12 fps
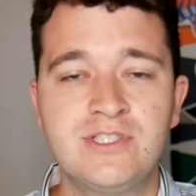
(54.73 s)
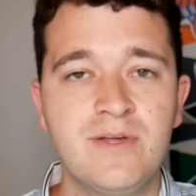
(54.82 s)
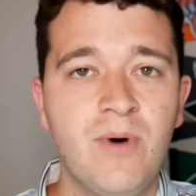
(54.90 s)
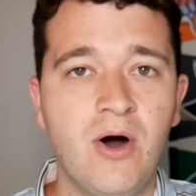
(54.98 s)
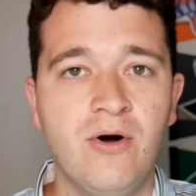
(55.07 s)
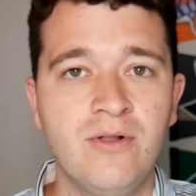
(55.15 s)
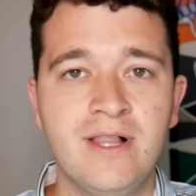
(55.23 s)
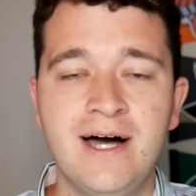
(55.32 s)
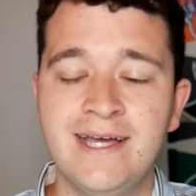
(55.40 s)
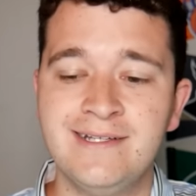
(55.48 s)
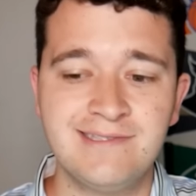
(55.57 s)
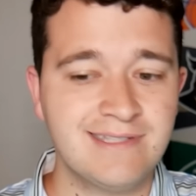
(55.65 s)
doing some alt
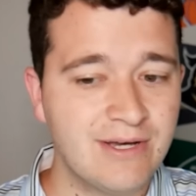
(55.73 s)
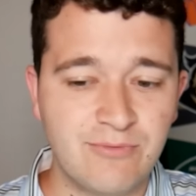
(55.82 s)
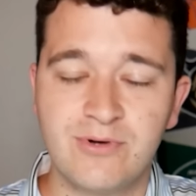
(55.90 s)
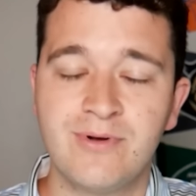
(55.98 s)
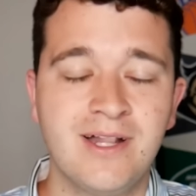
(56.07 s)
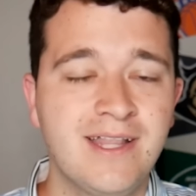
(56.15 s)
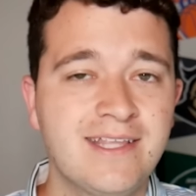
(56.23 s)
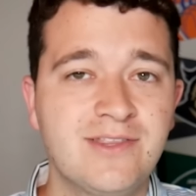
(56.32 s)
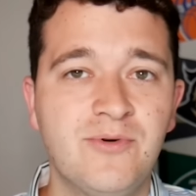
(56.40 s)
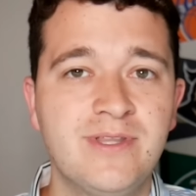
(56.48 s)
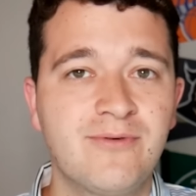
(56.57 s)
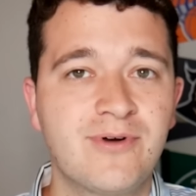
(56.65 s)
lines. We really
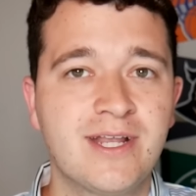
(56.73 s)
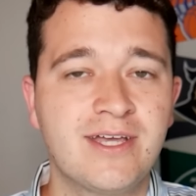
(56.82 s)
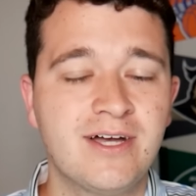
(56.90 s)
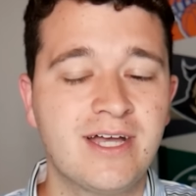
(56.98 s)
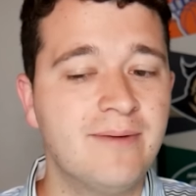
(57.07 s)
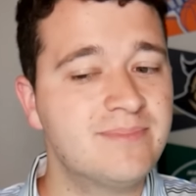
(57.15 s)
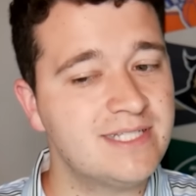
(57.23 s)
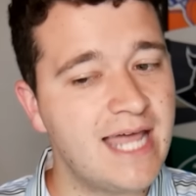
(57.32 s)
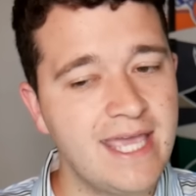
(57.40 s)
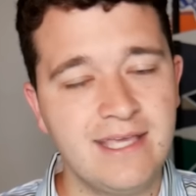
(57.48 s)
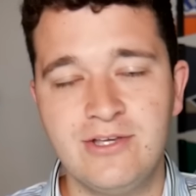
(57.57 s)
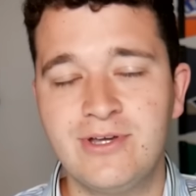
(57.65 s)
like the one that we're going to cook up
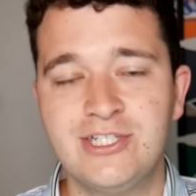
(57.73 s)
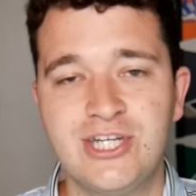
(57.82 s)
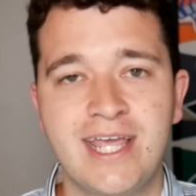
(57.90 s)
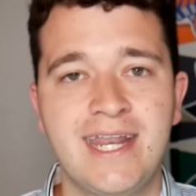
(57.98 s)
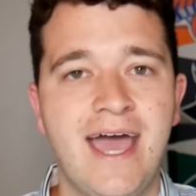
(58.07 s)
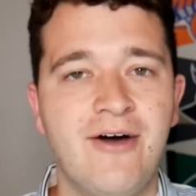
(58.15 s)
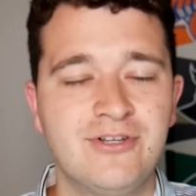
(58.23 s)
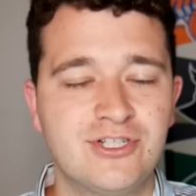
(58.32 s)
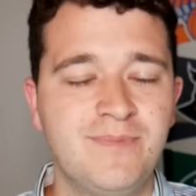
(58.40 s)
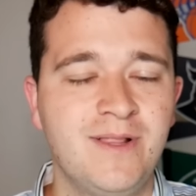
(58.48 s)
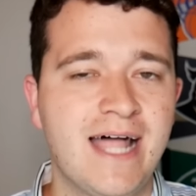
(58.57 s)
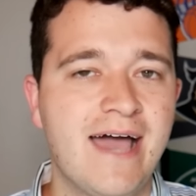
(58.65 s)
today. You can check it out.
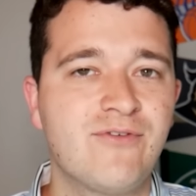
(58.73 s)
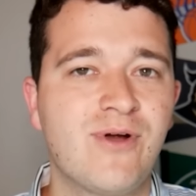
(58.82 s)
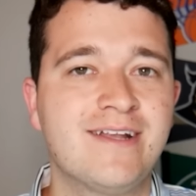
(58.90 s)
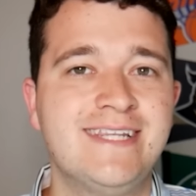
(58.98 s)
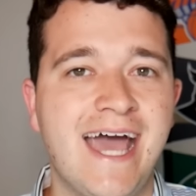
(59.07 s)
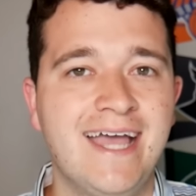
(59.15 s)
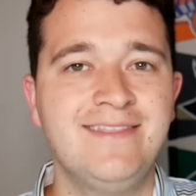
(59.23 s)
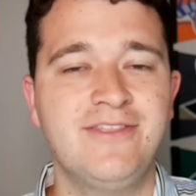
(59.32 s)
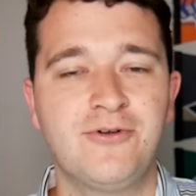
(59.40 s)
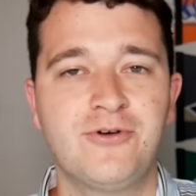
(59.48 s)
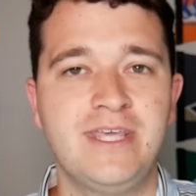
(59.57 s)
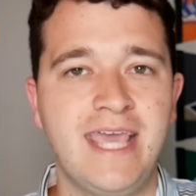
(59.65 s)
It should be live around
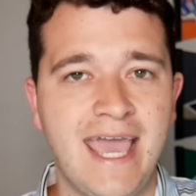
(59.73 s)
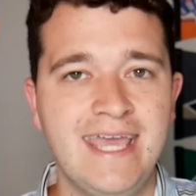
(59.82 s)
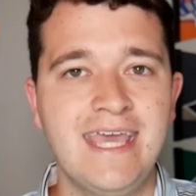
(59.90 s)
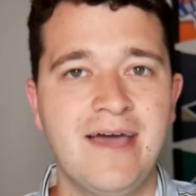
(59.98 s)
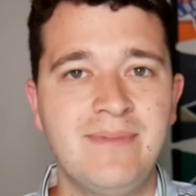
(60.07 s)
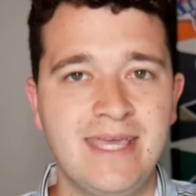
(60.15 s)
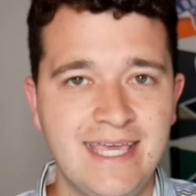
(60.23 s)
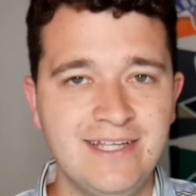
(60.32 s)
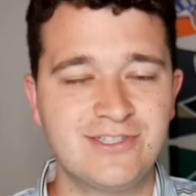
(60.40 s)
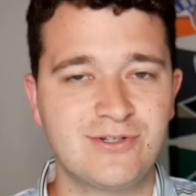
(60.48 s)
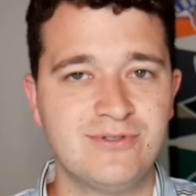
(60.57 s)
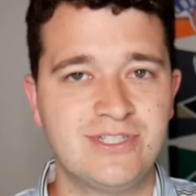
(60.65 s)
9:30 a.m.
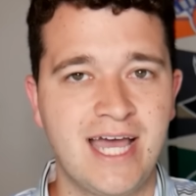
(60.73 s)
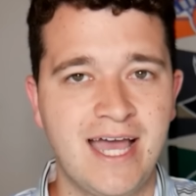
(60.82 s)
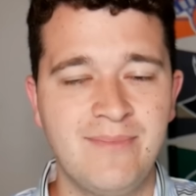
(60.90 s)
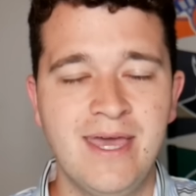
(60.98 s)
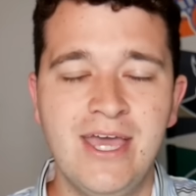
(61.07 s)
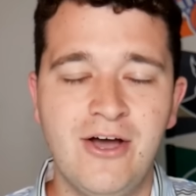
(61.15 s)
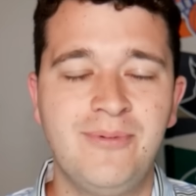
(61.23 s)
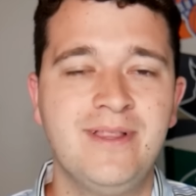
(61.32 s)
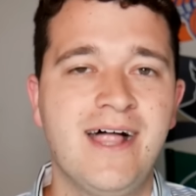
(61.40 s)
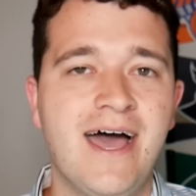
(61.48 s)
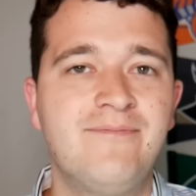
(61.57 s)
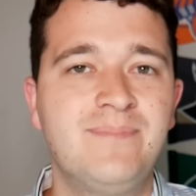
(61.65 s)
Eastern time. It'll
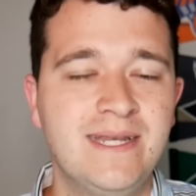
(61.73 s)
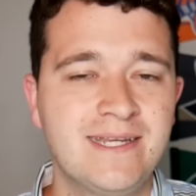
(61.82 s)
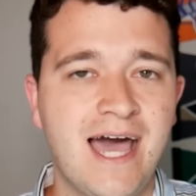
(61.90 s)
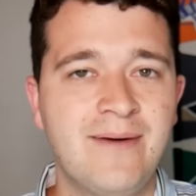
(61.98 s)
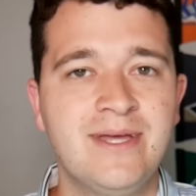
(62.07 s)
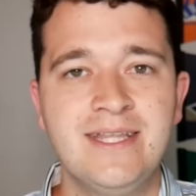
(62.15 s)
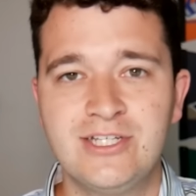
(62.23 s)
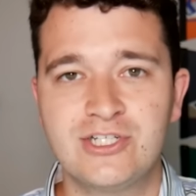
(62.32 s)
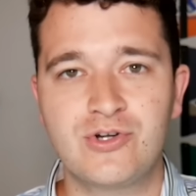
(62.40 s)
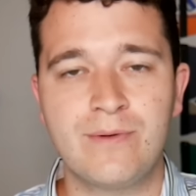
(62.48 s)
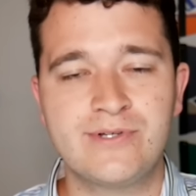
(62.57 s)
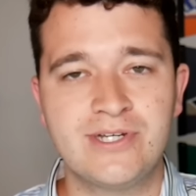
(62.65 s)
be live pinned comment,
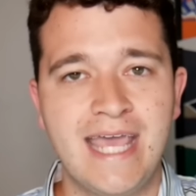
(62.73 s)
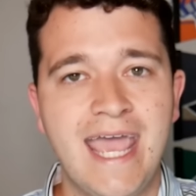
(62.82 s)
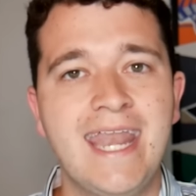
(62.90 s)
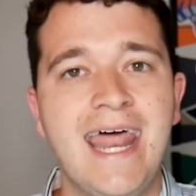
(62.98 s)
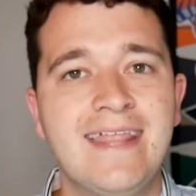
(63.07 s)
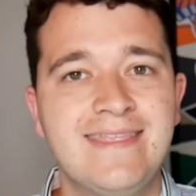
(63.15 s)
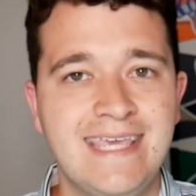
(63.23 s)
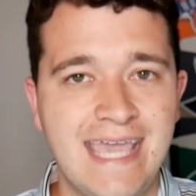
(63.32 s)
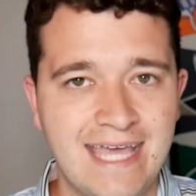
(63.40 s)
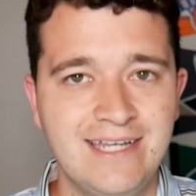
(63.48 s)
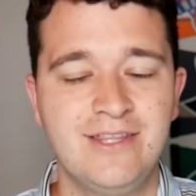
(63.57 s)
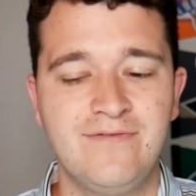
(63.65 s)
description, and at the
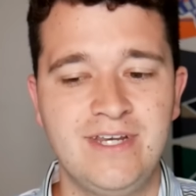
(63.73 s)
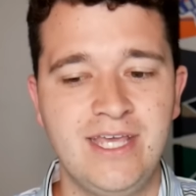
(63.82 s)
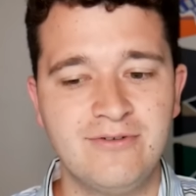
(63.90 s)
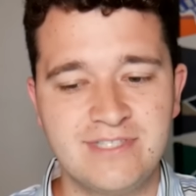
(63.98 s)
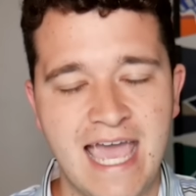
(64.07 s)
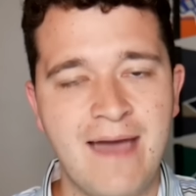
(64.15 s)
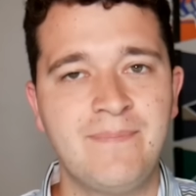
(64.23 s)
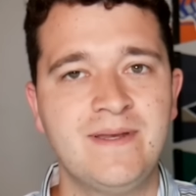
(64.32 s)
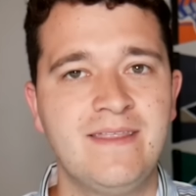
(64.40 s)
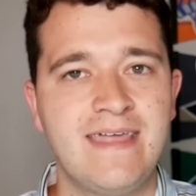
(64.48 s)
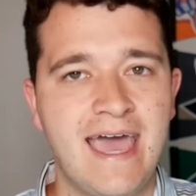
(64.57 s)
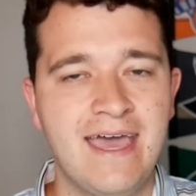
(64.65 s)
end of the video, tap into